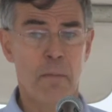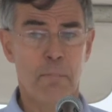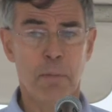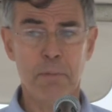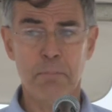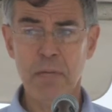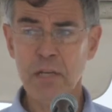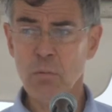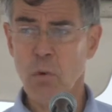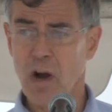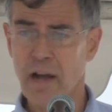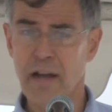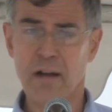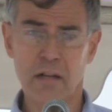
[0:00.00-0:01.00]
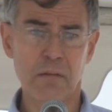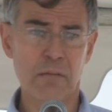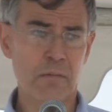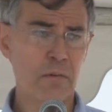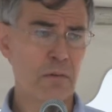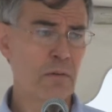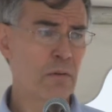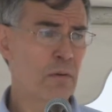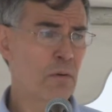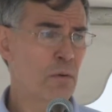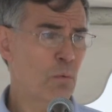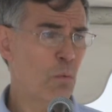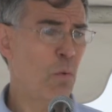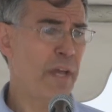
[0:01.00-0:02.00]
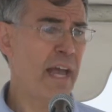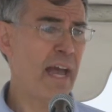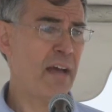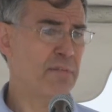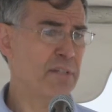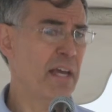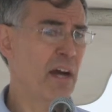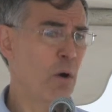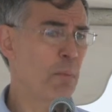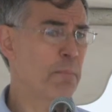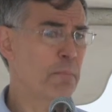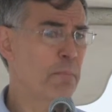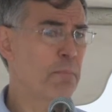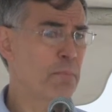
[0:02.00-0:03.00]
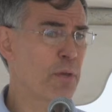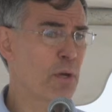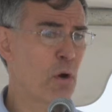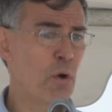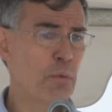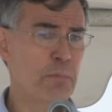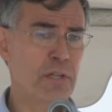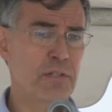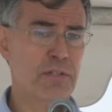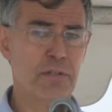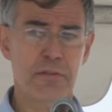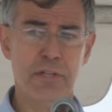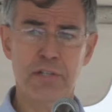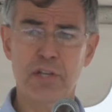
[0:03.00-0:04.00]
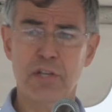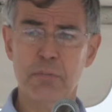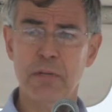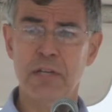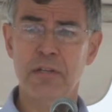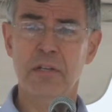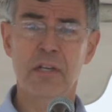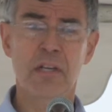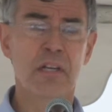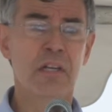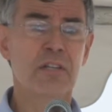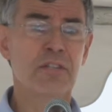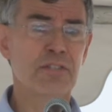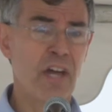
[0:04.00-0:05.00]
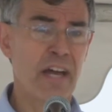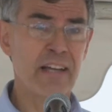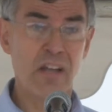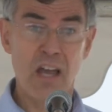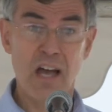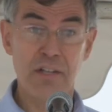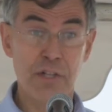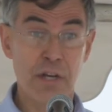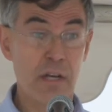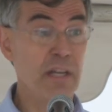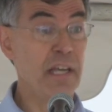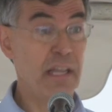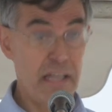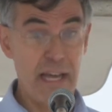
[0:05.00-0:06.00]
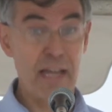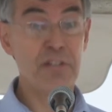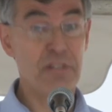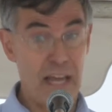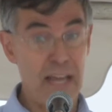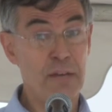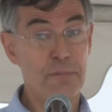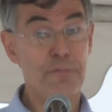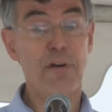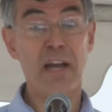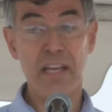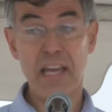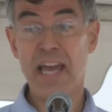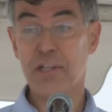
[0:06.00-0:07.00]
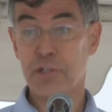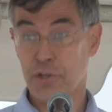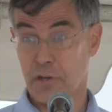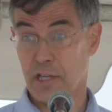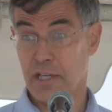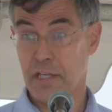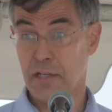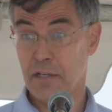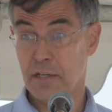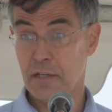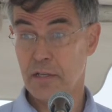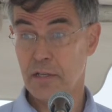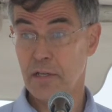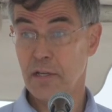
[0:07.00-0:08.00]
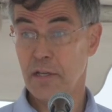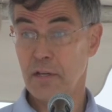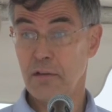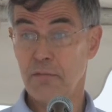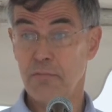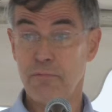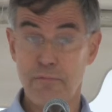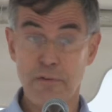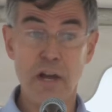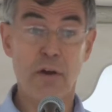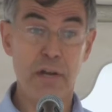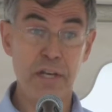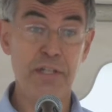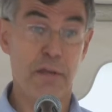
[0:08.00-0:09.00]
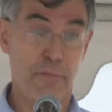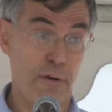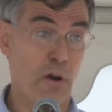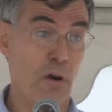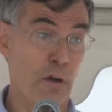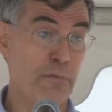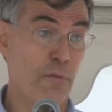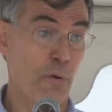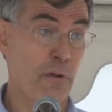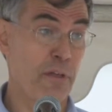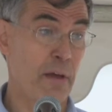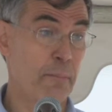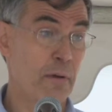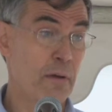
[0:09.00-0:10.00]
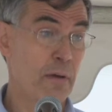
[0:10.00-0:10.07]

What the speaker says: But meanwhile, we have to help the Goldmans. This has been psychologically, yes, and financially very difficult for them.